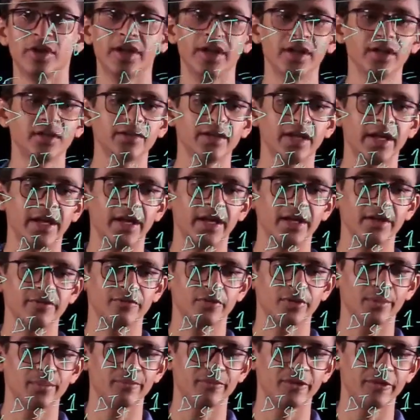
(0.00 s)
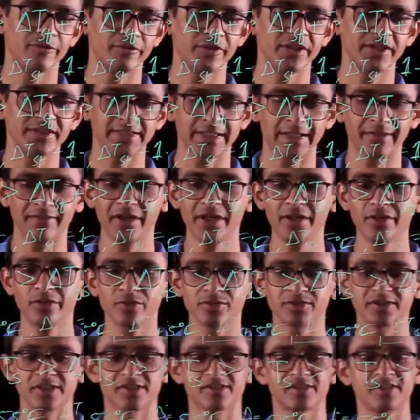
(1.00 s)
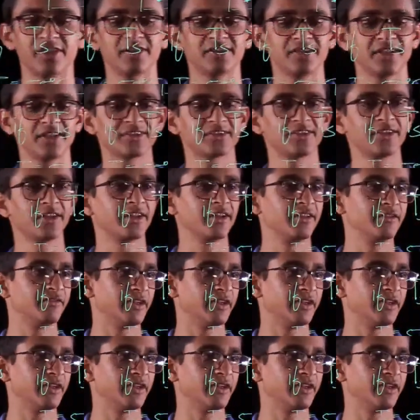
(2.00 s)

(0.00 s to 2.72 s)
heat the air from 57 to 66 degree